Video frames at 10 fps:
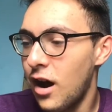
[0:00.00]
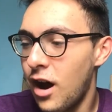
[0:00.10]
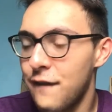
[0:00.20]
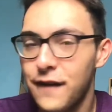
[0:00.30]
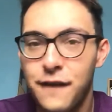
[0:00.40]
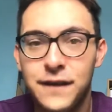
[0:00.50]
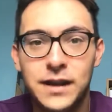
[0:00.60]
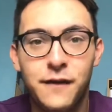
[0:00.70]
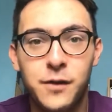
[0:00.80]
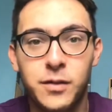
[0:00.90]
I
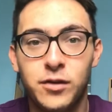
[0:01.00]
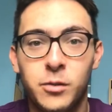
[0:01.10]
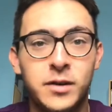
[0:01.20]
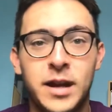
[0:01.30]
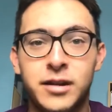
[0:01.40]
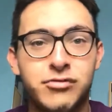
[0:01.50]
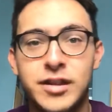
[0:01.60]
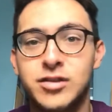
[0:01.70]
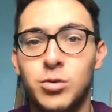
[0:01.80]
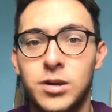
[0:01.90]
think we've had a
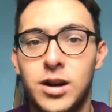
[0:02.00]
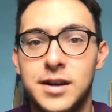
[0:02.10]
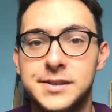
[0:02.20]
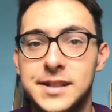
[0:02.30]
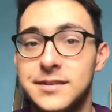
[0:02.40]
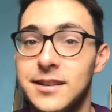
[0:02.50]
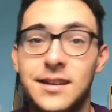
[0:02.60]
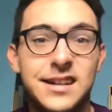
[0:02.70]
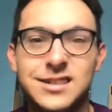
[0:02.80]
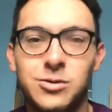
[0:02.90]
great squad last season,
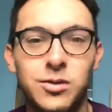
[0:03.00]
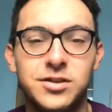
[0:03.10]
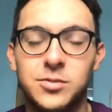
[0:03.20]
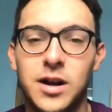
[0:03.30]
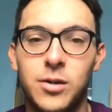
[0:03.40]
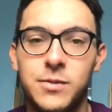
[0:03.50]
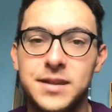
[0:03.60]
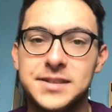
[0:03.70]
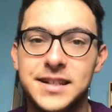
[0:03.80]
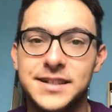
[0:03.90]
and this squad as well
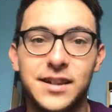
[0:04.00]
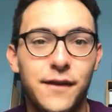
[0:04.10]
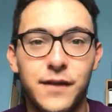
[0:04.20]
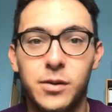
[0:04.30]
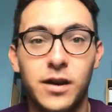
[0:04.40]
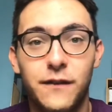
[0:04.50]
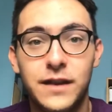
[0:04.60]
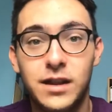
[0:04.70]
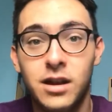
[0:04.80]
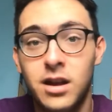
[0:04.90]
this season. I
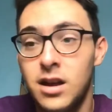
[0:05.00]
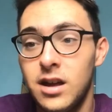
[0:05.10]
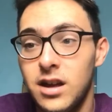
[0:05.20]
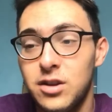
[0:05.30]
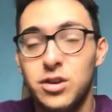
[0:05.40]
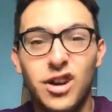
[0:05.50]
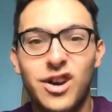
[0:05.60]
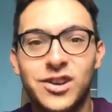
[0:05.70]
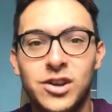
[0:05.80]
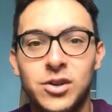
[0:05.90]
think. You
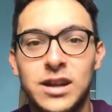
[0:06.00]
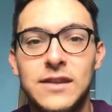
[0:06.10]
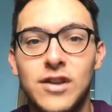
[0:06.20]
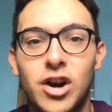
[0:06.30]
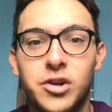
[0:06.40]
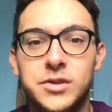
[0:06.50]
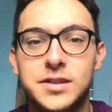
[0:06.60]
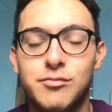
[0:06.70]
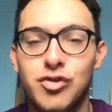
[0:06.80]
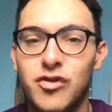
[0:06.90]
could even argue it's
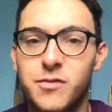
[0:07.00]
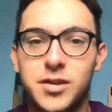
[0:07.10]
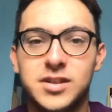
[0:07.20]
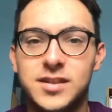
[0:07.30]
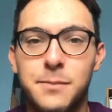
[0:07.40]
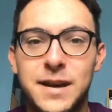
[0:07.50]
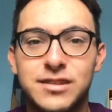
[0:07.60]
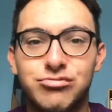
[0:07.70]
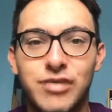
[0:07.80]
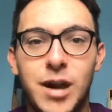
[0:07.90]
improved because it's a
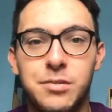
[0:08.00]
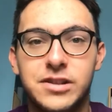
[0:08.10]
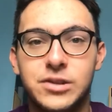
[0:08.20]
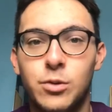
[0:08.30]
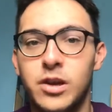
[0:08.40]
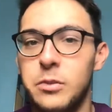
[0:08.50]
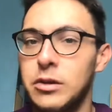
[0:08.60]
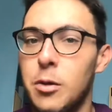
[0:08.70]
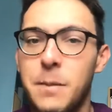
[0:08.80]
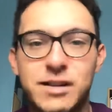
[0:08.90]
better rounded squad and we've
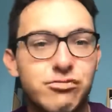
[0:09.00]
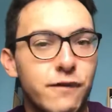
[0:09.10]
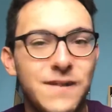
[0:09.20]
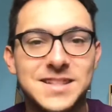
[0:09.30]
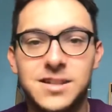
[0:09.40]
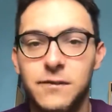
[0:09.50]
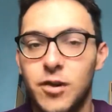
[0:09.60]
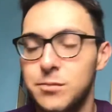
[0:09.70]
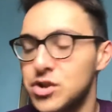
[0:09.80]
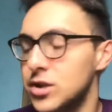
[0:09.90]
got better offensive
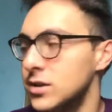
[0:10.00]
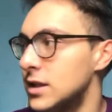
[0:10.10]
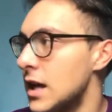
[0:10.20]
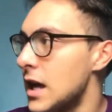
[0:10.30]
options.